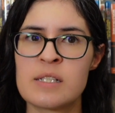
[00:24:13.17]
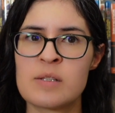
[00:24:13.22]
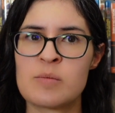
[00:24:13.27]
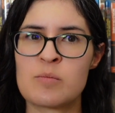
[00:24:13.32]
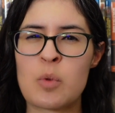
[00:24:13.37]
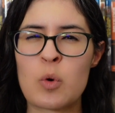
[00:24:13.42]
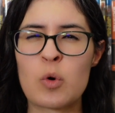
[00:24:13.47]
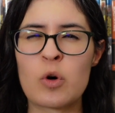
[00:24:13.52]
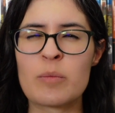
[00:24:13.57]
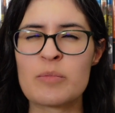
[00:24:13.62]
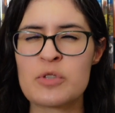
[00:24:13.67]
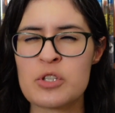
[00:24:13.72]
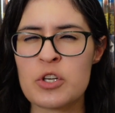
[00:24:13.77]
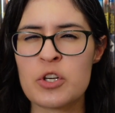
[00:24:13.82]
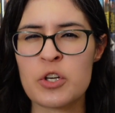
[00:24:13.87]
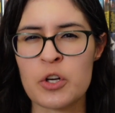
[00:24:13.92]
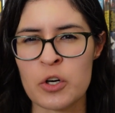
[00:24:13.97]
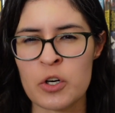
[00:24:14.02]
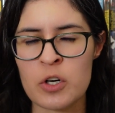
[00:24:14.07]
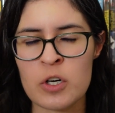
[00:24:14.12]
more
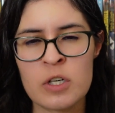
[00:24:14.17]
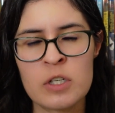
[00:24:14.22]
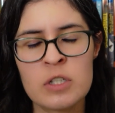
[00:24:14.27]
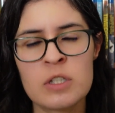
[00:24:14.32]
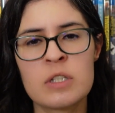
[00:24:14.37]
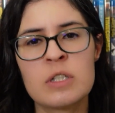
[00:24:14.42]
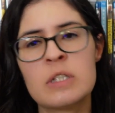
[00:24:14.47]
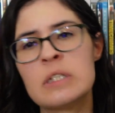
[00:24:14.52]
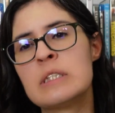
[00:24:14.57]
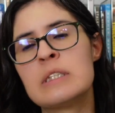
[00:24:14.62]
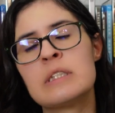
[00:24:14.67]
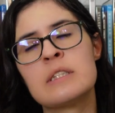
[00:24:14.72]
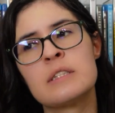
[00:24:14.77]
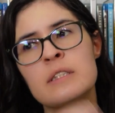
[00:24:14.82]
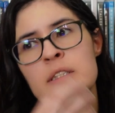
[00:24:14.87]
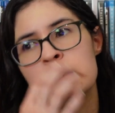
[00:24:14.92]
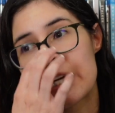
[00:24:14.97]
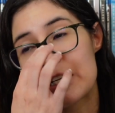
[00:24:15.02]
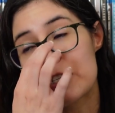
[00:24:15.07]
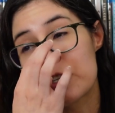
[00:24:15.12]
obscure,
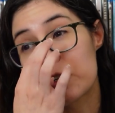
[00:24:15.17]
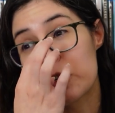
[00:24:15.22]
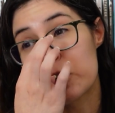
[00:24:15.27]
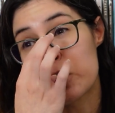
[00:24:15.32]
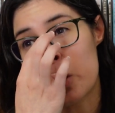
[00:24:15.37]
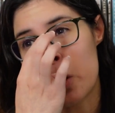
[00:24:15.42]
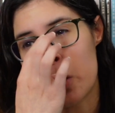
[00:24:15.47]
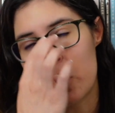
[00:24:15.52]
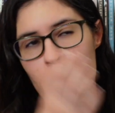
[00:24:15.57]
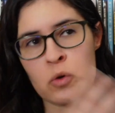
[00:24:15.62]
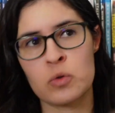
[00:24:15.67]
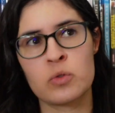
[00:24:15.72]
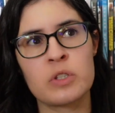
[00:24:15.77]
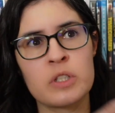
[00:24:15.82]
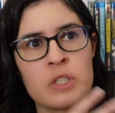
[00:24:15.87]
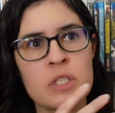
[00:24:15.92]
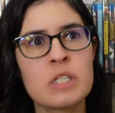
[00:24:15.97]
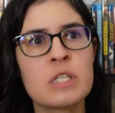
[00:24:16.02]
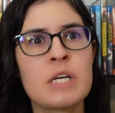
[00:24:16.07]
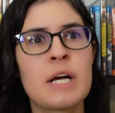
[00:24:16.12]
lesser
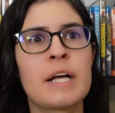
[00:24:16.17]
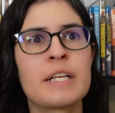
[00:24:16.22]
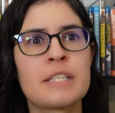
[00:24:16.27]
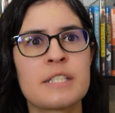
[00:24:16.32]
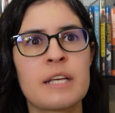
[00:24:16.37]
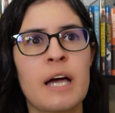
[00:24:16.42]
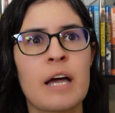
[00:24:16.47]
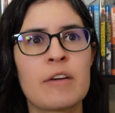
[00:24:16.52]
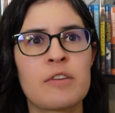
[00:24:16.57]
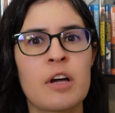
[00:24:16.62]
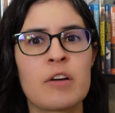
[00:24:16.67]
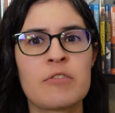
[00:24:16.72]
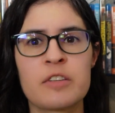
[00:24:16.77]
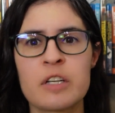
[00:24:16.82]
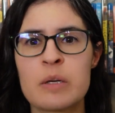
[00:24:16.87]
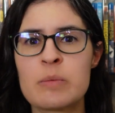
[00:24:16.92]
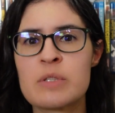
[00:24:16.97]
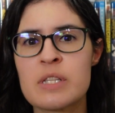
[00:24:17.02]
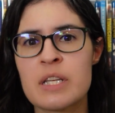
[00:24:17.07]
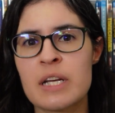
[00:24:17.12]
known sci-fi
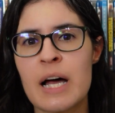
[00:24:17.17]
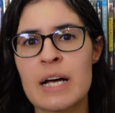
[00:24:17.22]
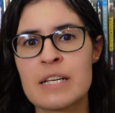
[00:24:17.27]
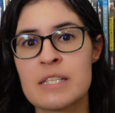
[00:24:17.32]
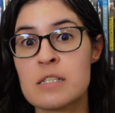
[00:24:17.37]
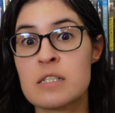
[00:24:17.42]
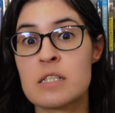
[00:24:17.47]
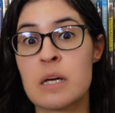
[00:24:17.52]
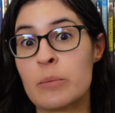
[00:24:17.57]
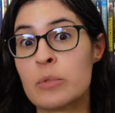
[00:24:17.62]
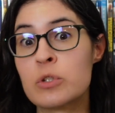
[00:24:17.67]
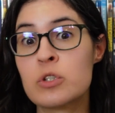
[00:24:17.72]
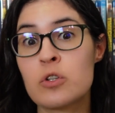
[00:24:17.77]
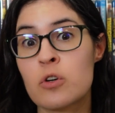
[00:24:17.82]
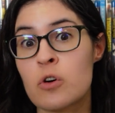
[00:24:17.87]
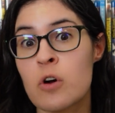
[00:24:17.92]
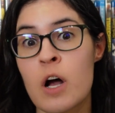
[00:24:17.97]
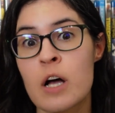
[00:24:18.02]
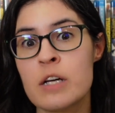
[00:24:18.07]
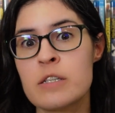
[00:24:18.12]
films that I stumbled
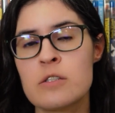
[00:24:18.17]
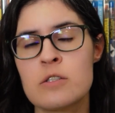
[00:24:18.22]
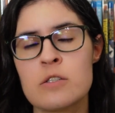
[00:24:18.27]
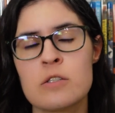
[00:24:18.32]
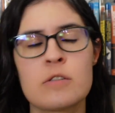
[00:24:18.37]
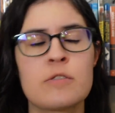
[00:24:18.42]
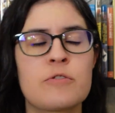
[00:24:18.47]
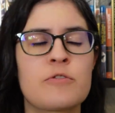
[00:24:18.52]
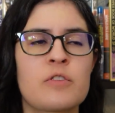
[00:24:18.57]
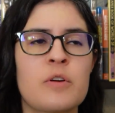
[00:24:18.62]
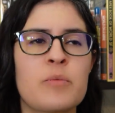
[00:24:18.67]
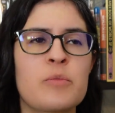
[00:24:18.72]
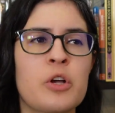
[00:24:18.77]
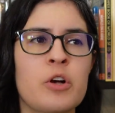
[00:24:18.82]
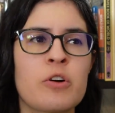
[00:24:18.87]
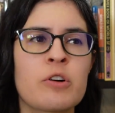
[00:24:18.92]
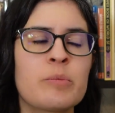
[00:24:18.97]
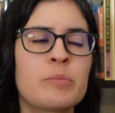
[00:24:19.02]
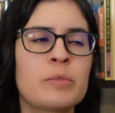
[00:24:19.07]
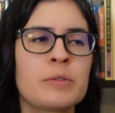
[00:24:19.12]
across from
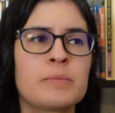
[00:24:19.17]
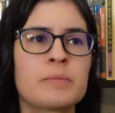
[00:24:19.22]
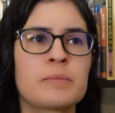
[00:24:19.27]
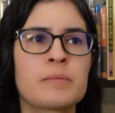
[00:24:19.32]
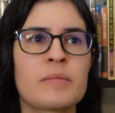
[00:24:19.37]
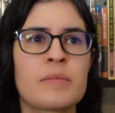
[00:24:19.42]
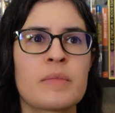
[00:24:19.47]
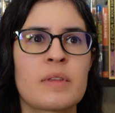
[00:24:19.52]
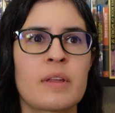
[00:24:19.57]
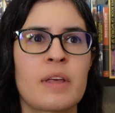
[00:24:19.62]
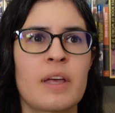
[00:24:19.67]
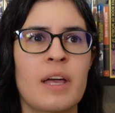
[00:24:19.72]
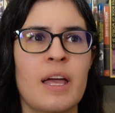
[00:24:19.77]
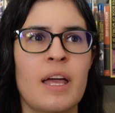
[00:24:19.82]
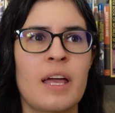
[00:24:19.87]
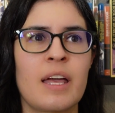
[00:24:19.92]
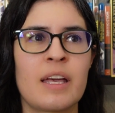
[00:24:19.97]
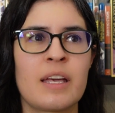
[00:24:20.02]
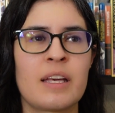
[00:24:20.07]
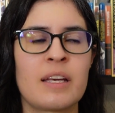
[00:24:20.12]
Europe,
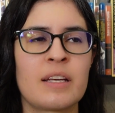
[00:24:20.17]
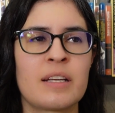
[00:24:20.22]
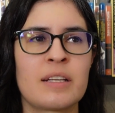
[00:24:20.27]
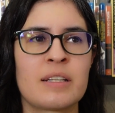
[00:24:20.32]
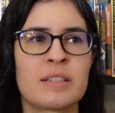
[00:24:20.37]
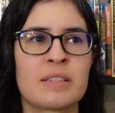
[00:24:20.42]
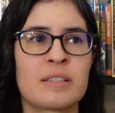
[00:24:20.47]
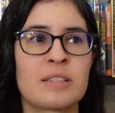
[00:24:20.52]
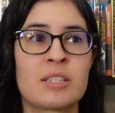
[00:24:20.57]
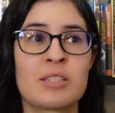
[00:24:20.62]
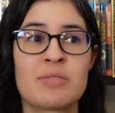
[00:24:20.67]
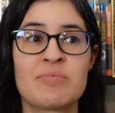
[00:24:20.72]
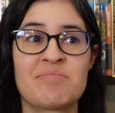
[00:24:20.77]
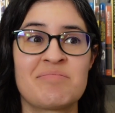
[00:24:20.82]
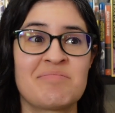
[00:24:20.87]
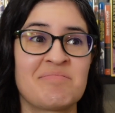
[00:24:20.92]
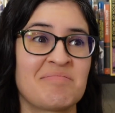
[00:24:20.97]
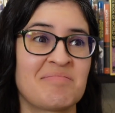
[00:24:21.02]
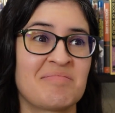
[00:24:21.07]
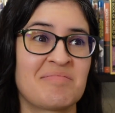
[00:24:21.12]
and
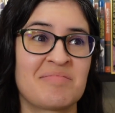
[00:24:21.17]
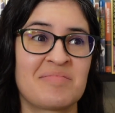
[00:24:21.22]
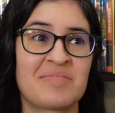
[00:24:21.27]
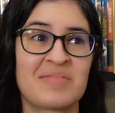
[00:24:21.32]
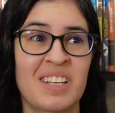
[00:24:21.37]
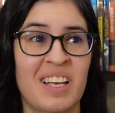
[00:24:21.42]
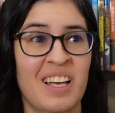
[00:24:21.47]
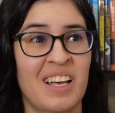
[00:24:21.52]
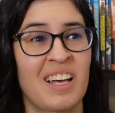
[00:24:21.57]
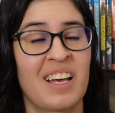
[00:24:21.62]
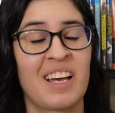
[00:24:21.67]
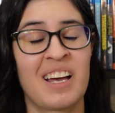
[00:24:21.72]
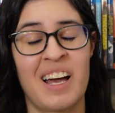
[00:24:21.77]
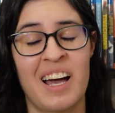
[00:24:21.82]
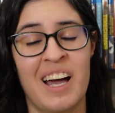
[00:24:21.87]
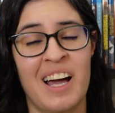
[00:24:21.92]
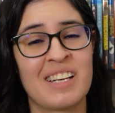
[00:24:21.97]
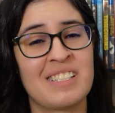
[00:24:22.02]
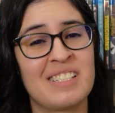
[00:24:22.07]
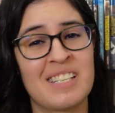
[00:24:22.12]

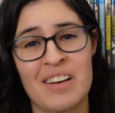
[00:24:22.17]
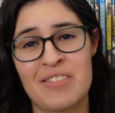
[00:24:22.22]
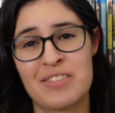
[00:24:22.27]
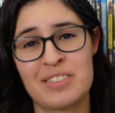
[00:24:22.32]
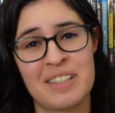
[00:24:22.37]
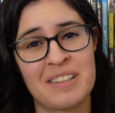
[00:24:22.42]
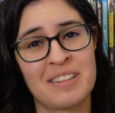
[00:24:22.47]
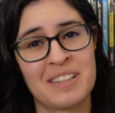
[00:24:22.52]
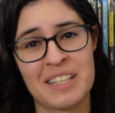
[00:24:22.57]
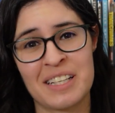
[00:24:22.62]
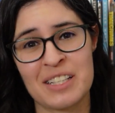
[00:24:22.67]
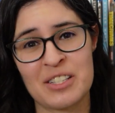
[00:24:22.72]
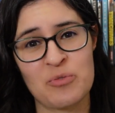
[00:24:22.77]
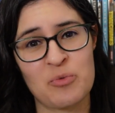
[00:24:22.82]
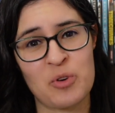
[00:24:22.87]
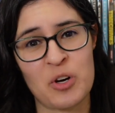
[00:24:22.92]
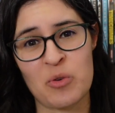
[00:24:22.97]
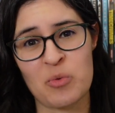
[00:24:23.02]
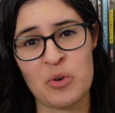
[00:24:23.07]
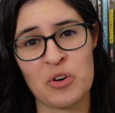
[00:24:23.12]
I definitely think it's
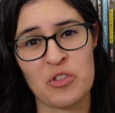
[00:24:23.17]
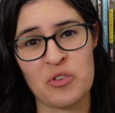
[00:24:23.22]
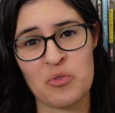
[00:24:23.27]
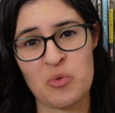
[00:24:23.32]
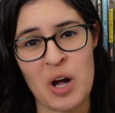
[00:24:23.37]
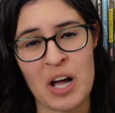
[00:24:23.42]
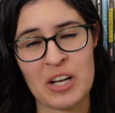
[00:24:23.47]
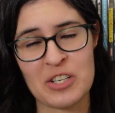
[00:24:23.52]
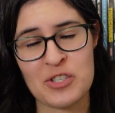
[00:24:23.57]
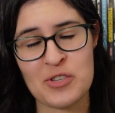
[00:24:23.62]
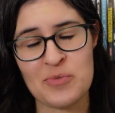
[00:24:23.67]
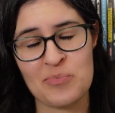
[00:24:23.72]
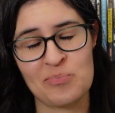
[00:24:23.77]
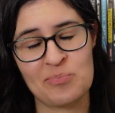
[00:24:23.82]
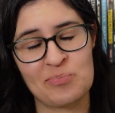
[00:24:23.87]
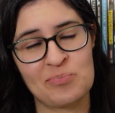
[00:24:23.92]
well worth the watch.